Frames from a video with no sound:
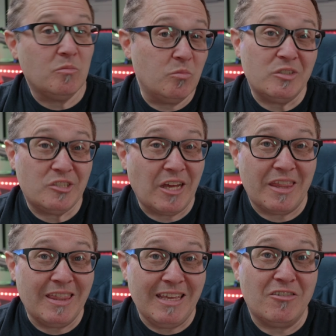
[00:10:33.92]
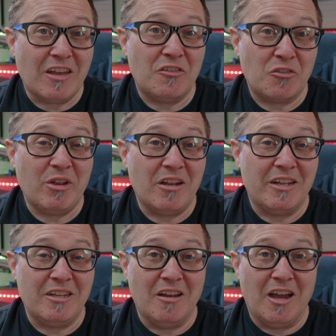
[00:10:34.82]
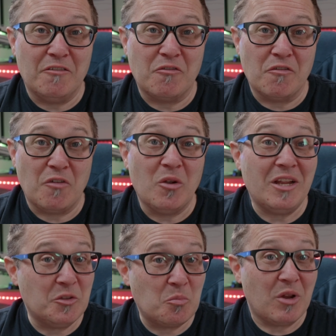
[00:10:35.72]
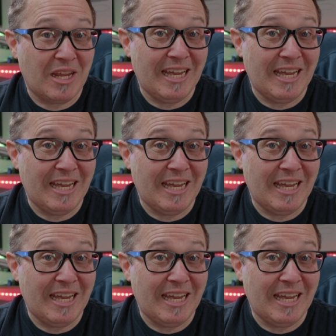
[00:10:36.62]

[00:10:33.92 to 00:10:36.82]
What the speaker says: which I think these days $399 for a phone is pretty